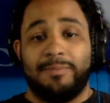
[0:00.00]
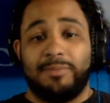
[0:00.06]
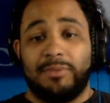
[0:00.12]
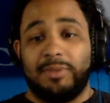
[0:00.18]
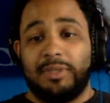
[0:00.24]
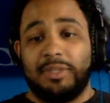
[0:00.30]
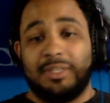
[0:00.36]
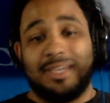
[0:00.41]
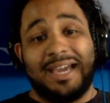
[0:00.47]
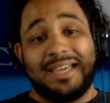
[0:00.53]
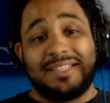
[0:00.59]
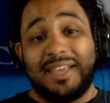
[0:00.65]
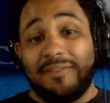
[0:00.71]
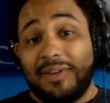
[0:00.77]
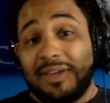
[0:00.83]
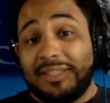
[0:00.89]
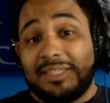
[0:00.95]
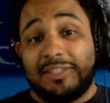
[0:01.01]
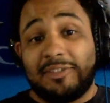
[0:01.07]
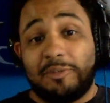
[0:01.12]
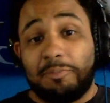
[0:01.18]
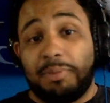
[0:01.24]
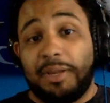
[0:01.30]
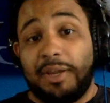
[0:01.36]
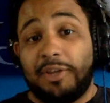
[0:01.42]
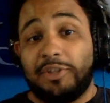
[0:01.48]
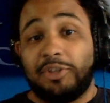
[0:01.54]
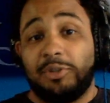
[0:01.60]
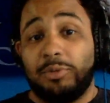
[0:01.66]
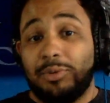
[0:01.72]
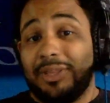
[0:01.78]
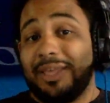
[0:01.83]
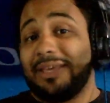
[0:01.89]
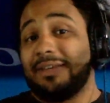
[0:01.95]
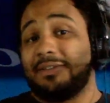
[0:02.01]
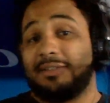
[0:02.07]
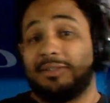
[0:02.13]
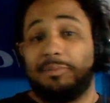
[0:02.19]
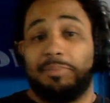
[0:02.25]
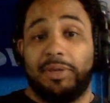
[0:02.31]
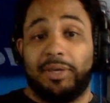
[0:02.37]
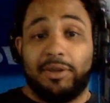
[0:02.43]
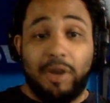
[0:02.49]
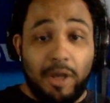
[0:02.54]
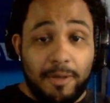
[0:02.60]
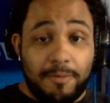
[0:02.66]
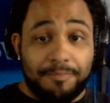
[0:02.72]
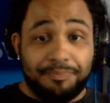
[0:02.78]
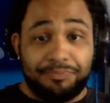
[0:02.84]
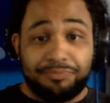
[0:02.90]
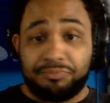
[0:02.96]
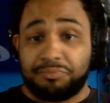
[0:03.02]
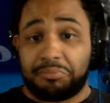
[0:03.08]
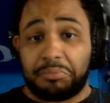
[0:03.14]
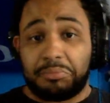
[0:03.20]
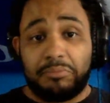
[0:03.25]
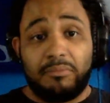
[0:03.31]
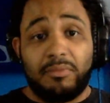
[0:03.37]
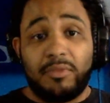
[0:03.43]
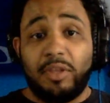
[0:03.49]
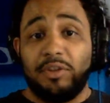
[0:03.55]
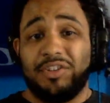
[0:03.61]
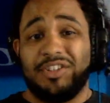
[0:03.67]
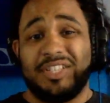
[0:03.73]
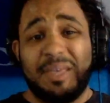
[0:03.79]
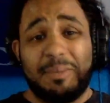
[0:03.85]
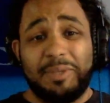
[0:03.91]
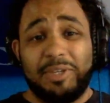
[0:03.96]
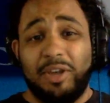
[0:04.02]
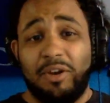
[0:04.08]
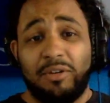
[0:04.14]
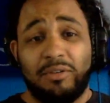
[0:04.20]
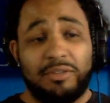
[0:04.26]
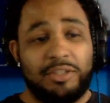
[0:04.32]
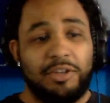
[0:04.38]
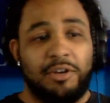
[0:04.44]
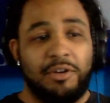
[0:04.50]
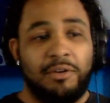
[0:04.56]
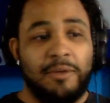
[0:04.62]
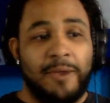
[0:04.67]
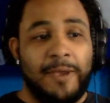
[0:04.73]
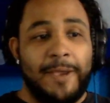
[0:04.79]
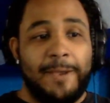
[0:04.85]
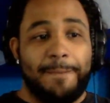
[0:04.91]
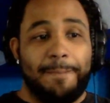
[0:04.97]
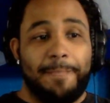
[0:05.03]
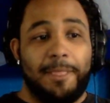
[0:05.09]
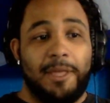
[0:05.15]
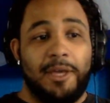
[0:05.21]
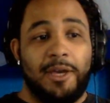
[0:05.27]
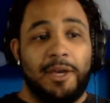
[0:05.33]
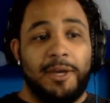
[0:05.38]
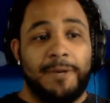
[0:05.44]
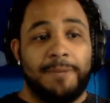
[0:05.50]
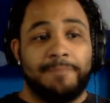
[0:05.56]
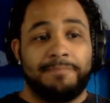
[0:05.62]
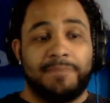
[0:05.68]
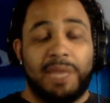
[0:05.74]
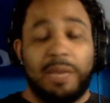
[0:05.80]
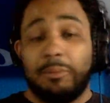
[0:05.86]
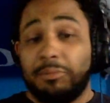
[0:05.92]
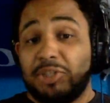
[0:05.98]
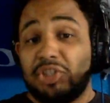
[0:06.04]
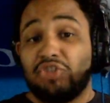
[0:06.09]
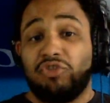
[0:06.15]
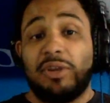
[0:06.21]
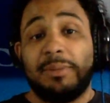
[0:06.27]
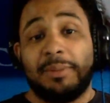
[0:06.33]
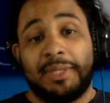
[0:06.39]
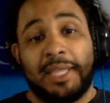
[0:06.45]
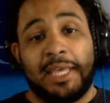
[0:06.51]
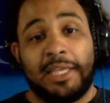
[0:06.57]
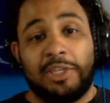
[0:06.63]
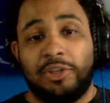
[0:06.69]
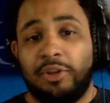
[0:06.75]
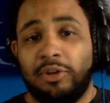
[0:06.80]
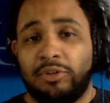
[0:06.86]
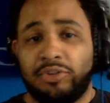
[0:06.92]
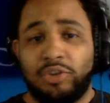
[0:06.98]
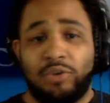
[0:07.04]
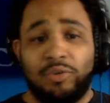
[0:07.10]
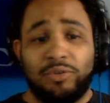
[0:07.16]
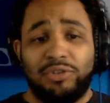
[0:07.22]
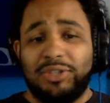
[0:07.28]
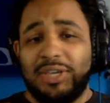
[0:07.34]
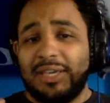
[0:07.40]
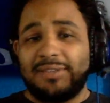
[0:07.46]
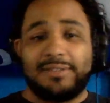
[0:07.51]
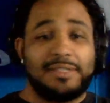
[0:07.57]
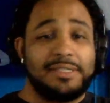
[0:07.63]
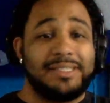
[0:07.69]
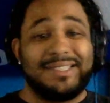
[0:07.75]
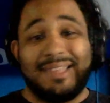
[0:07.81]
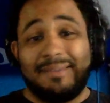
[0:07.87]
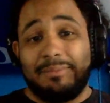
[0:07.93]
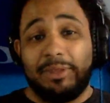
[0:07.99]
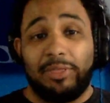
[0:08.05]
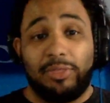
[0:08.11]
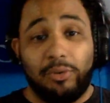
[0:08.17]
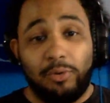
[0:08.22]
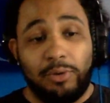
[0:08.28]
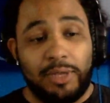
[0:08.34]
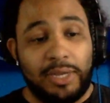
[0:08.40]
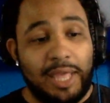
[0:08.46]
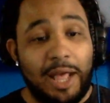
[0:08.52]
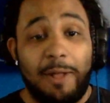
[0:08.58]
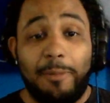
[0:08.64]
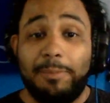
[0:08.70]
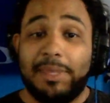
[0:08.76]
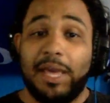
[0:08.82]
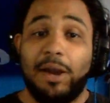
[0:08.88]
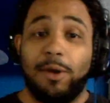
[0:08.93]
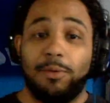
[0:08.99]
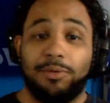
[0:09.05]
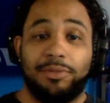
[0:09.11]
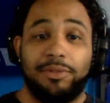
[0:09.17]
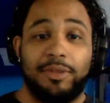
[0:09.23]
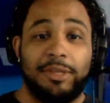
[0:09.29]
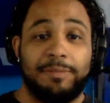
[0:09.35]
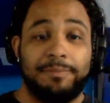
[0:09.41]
guys have ideas of players you'd like us to pick up, just let me know. I'm gonna be streaming that. So you guys can step me through it, help me out with it.